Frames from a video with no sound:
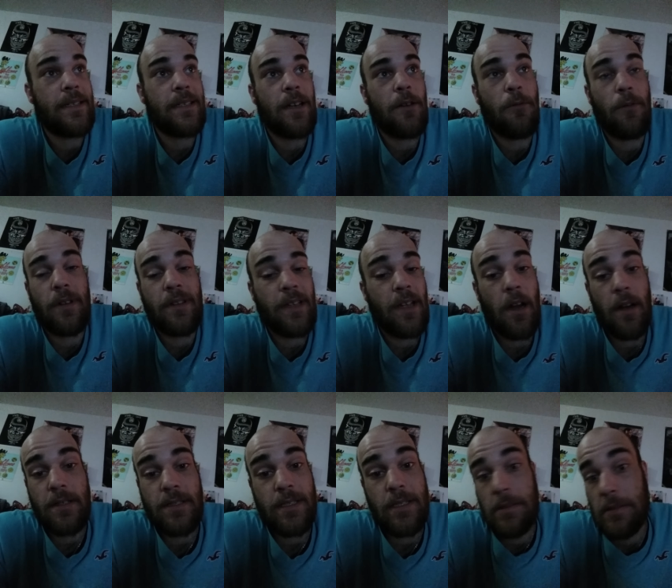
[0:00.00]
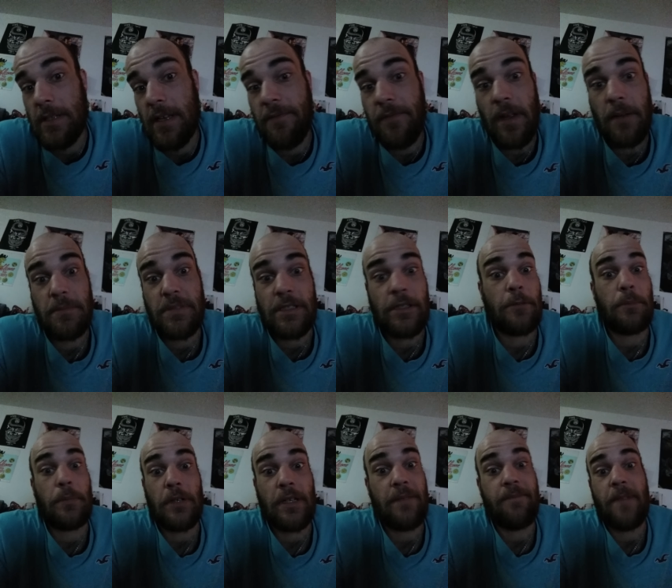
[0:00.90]
easy to work. The RC stuff, I'm
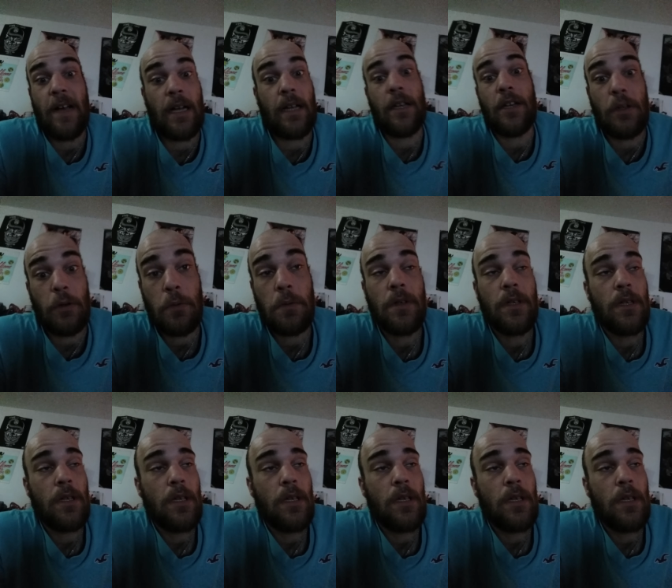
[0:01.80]
still pretty fucking new.